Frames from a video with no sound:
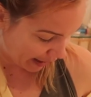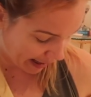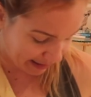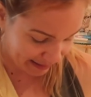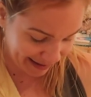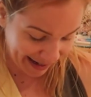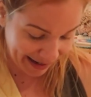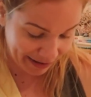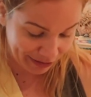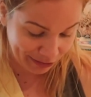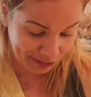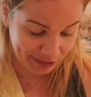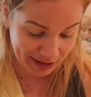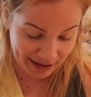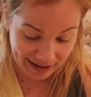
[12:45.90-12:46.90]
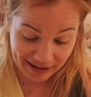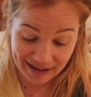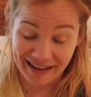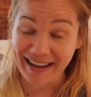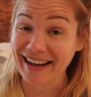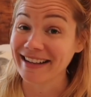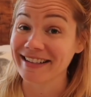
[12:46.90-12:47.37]
that now.
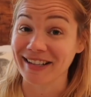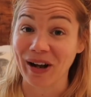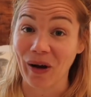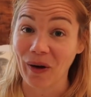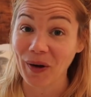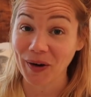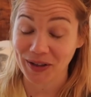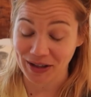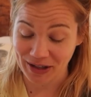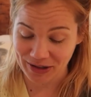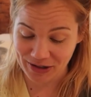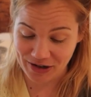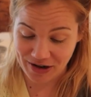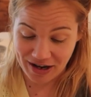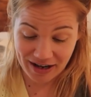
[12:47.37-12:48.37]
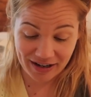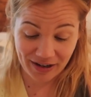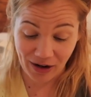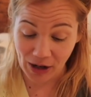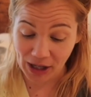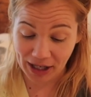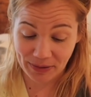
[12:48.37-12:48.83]
It's hard though,
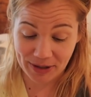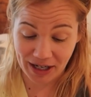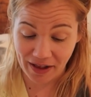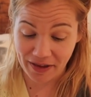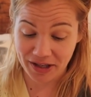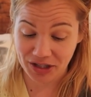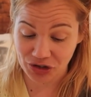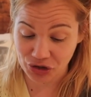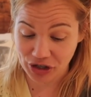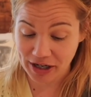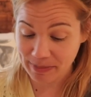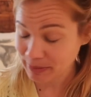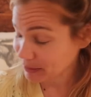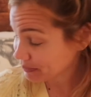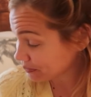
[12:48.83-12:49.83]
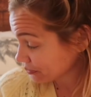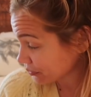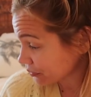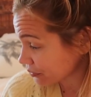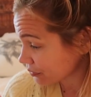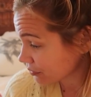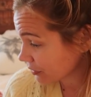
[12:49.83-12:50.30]
y'all. I went on this trip,
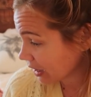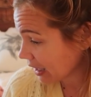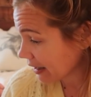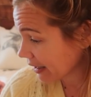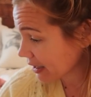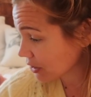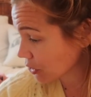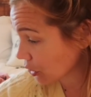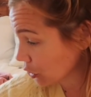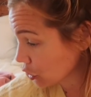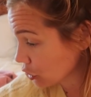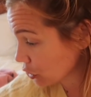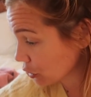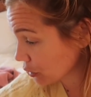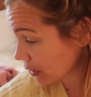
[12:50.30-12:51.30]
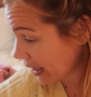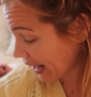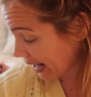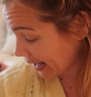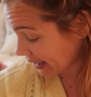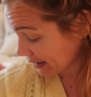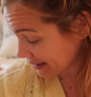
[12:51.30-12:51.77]
like I told you,
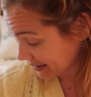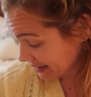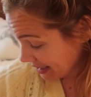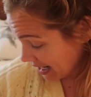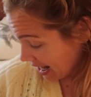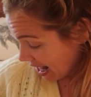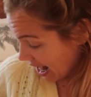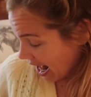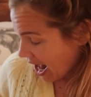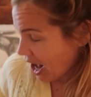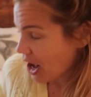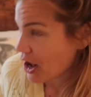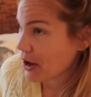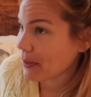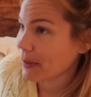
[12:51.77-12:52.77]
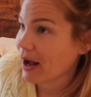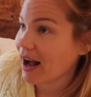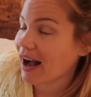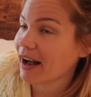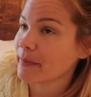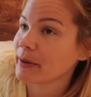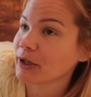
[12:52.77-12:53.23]
and um,
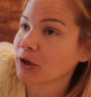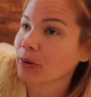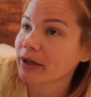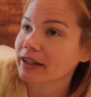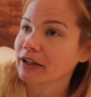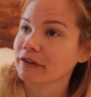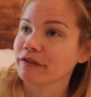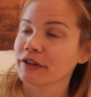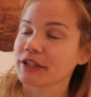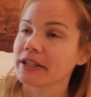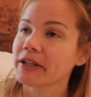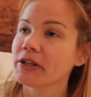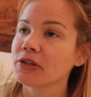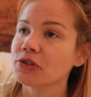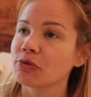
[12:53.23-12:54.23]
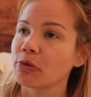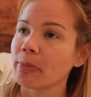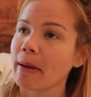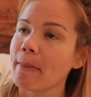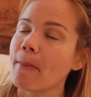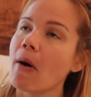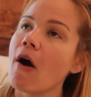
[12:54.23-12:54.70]
I've been going there for years with
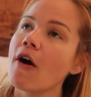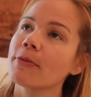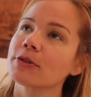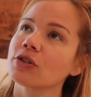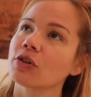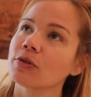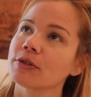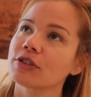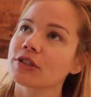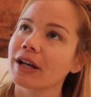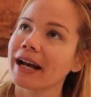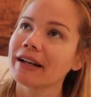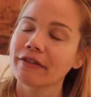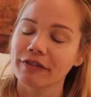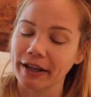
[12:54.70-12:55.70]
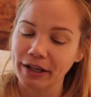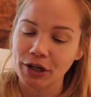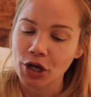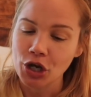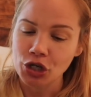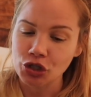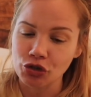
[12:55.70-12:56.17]
my mom, so I was kind of like
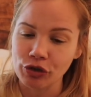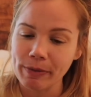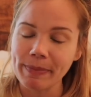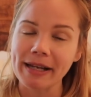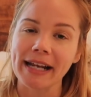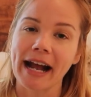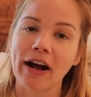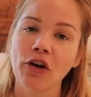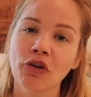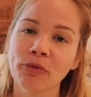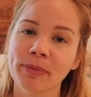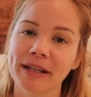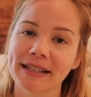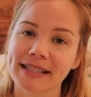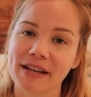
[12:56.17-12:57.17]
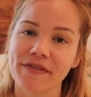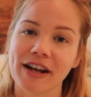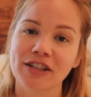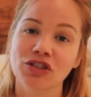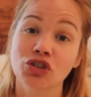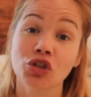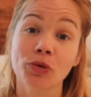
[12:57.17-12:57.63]
tripping out because I've
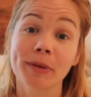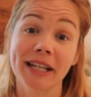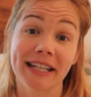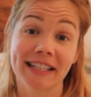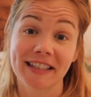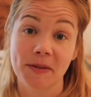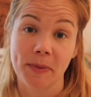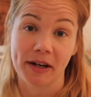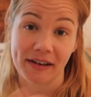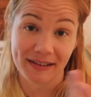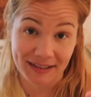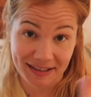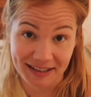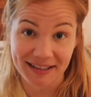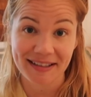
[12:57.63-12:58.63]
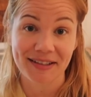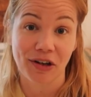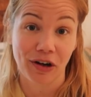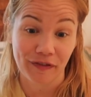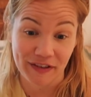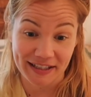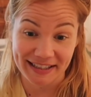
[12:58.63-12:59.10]
had so many experiences,
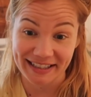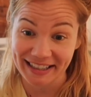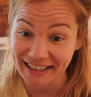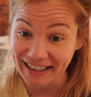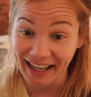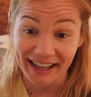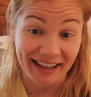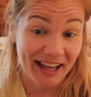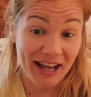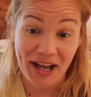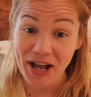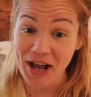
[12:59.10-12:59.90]
obviously, like